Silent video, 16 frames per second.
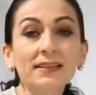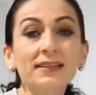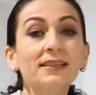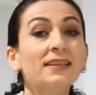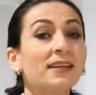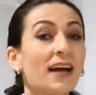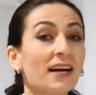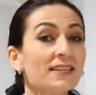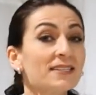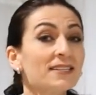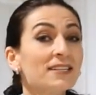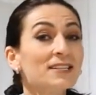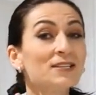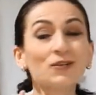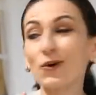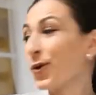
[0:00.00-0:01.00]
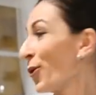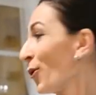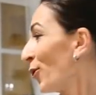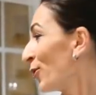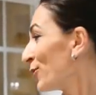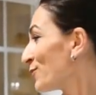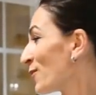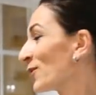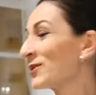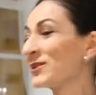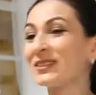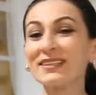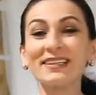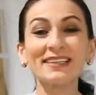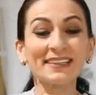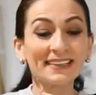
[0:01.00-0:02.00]
The rice is
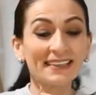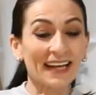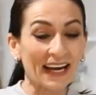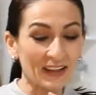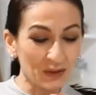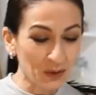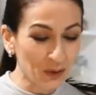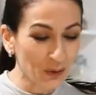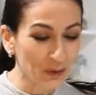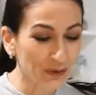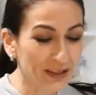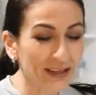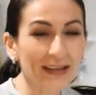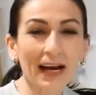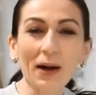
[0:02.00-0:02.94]
almost done cooking.